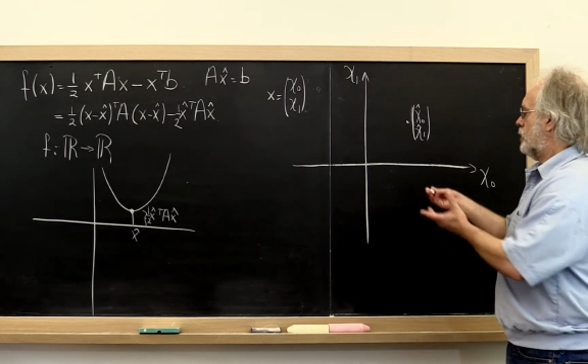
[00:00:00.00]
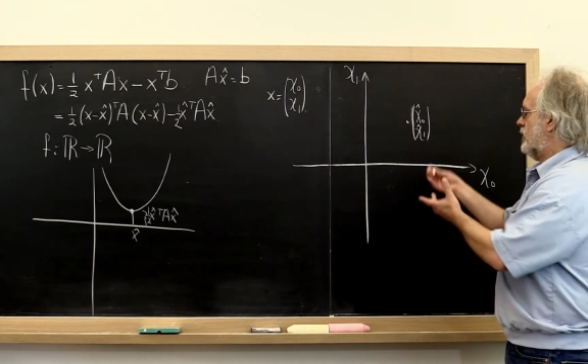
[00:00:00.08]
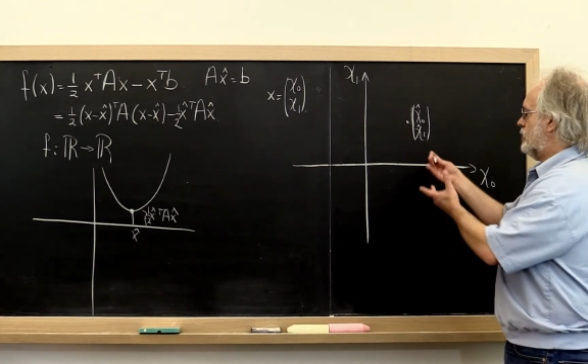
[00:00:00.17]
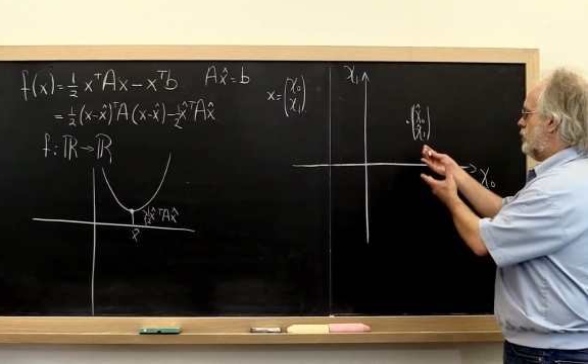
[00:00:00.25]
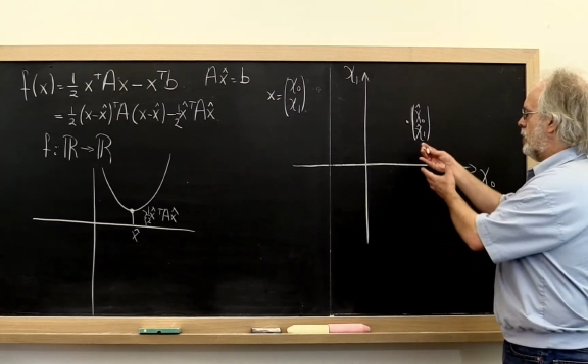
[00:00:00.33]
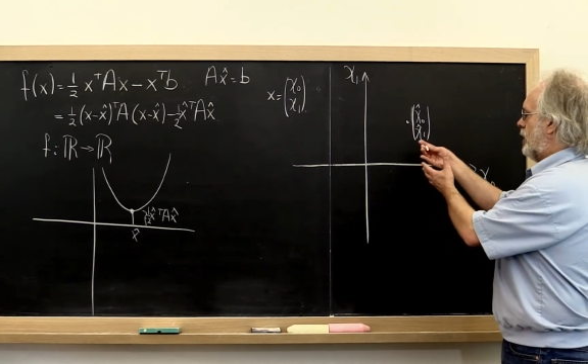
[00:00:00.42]
we
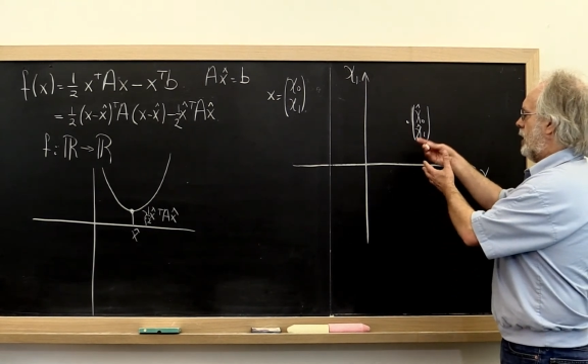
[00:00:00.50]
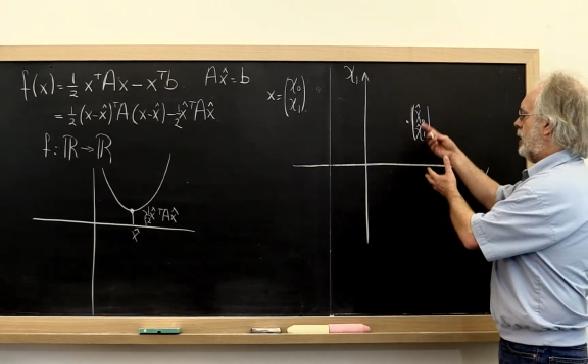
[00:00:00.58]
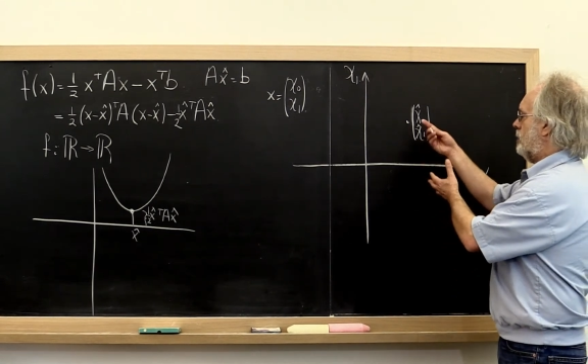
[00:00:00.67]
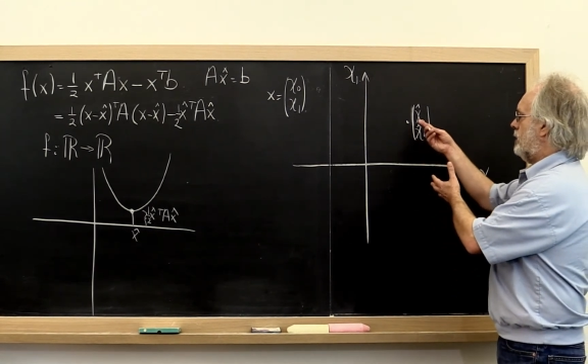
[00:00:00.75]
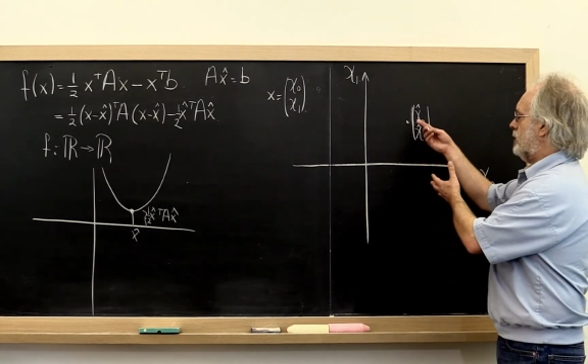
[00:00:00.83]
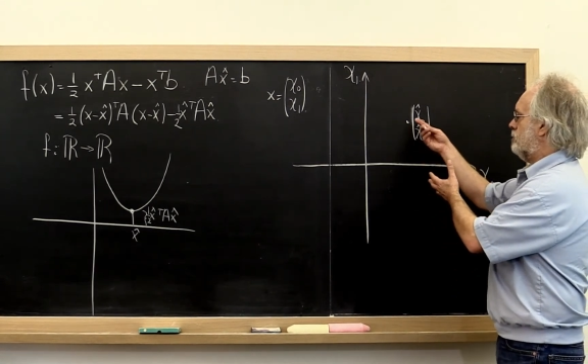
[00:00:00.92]
talking
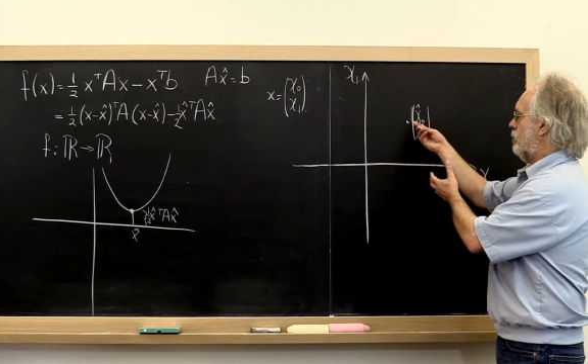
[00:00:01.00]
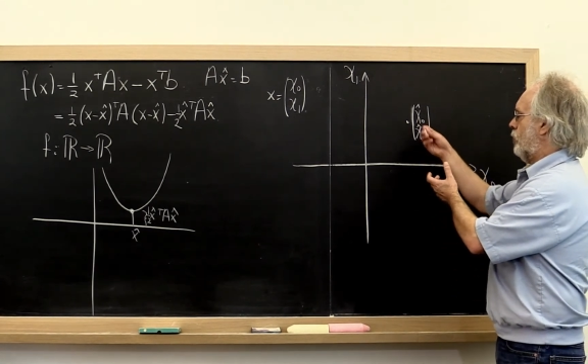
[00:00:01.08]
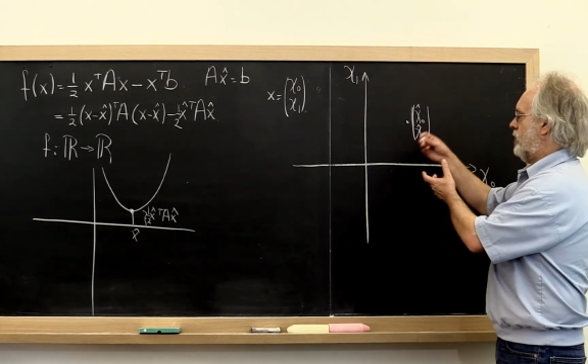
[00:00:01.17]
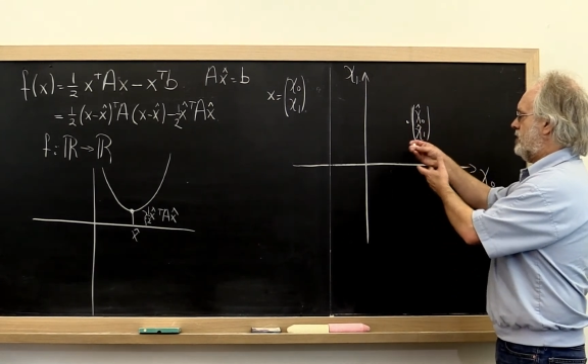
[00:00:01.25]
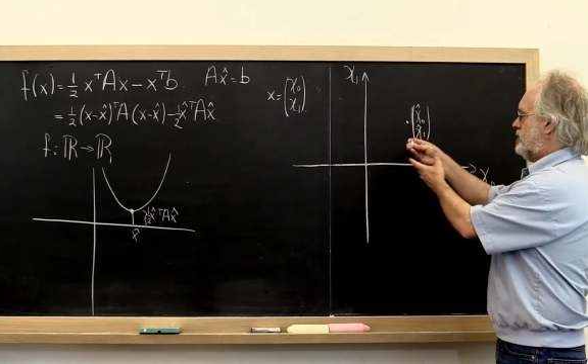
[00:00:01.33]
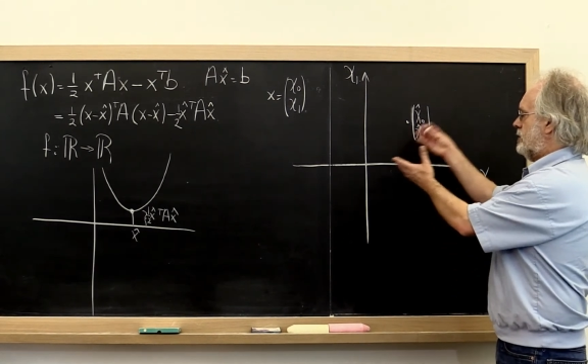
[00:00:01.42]
about
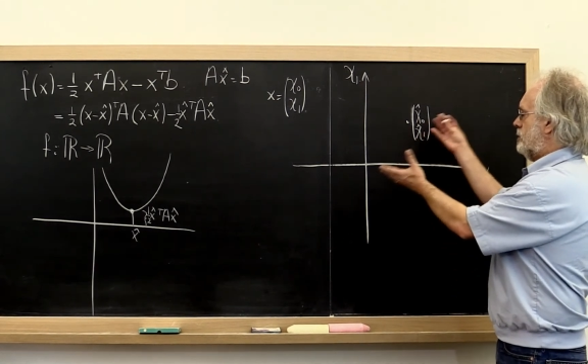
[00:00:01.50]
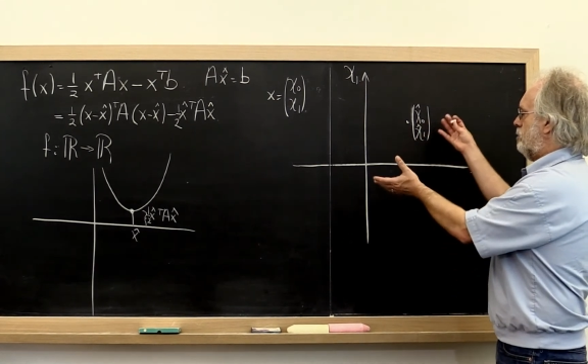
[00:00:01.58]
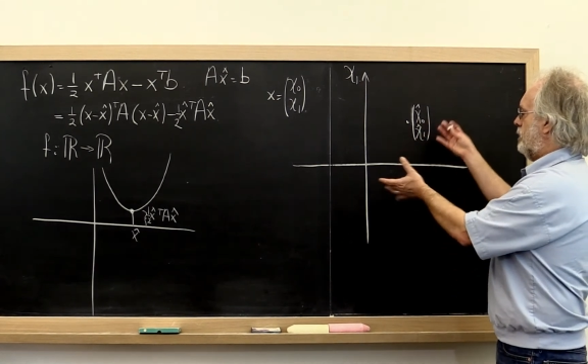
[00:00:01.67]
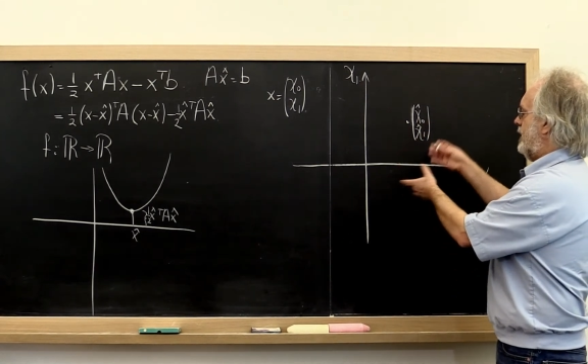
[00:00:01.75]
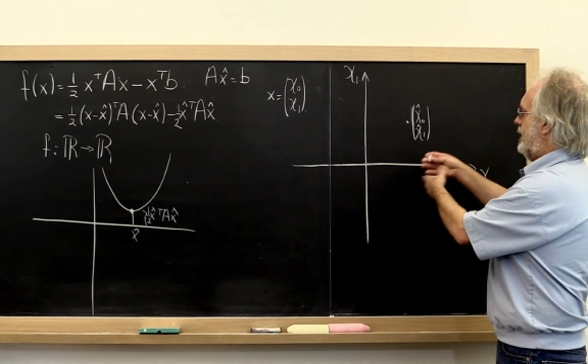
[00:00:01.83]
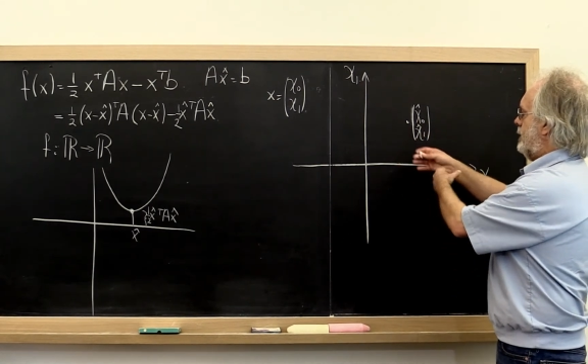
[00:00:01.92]
points in the
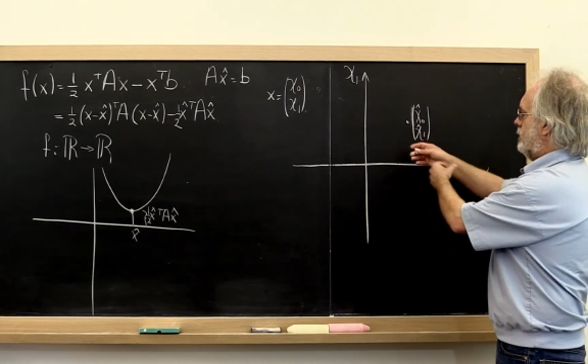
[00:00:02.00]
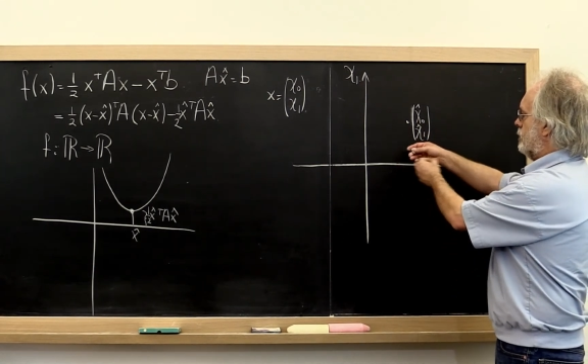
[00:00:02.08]
plane